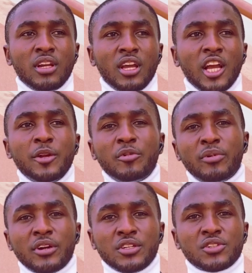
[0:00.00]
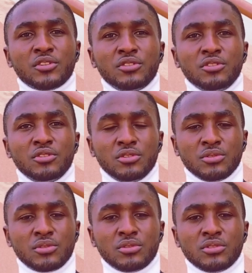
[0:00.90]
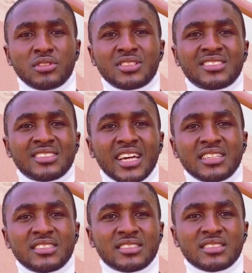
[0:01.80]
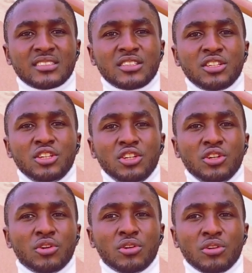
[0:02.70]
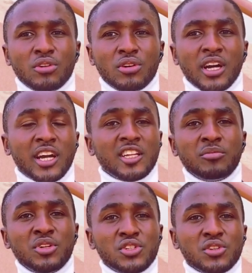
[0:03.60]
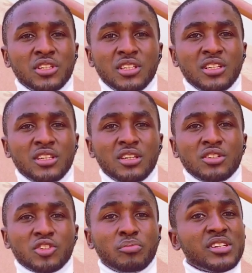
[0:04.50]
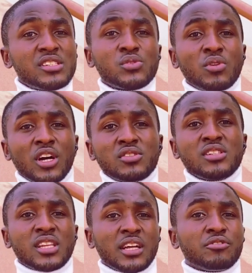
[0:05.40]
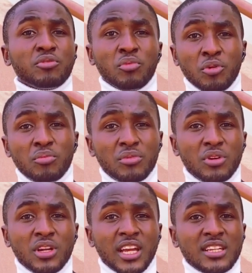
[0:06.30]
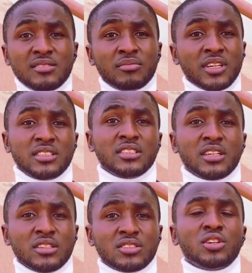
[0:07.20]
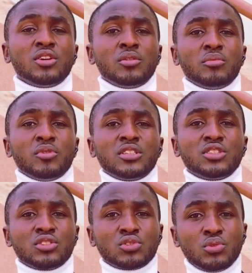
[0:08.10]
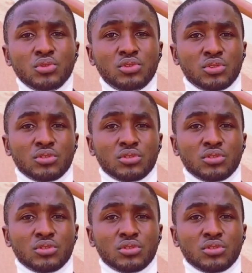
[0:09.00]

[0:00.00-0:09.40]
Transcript: Early preparation, you could start your academic journey. Some persons will actually start from home, getting materials, but it is good